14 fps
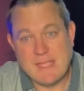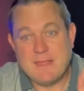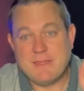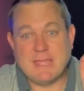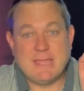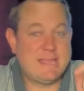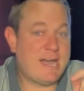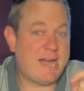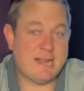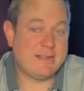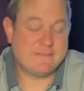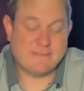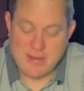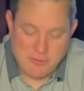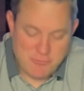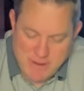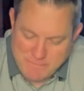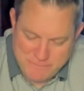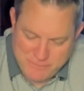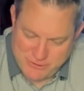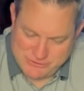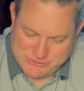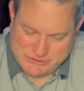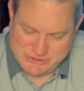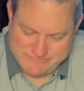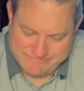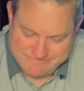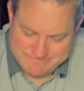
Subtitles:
that God is their refuge.